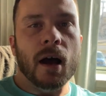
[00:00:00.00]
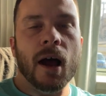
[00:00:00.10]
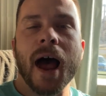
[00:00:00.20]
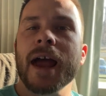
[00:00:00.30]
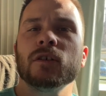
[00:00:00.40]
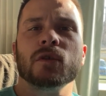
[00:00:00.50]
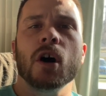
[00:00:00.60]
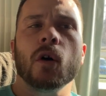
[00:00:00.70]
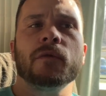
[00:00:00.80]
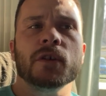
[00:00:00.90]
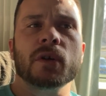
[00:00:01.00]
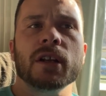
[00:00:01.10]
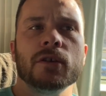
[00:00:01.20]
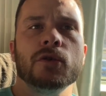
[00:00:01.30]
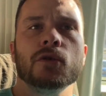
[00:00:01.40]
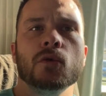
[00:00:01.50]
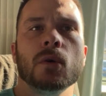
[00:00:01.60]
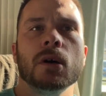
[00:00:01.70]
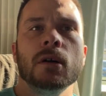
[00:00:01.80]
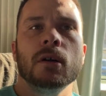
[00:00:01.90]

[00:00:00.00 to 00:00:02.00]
Uh, I don't know if you can do